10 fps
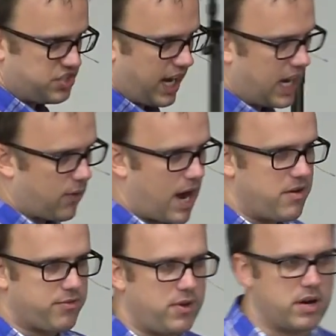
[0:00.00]
he's standing
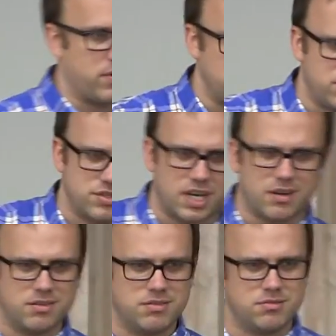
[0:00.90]
right in front of her, and she's
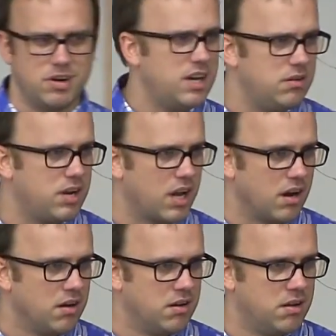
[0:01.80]
like, what are you doing
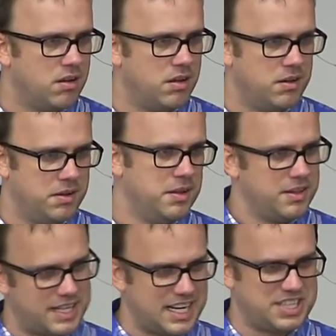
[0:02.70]
here?
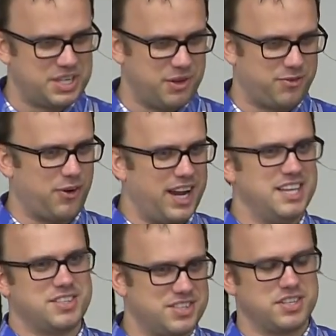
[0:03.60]
That's actually the
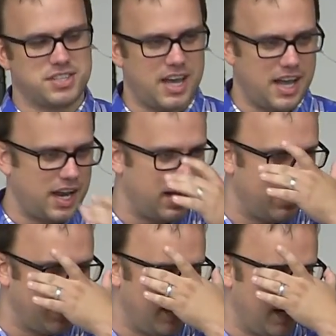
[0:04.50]
phrase she's saying
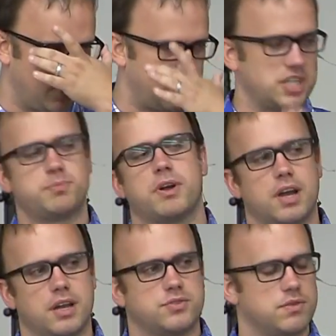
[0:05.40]
in a
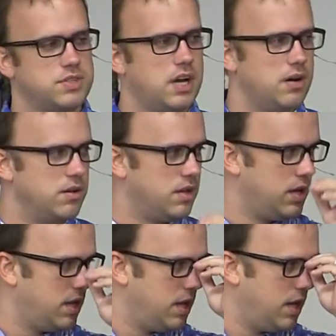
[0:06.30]
Shakespearean sort of tone.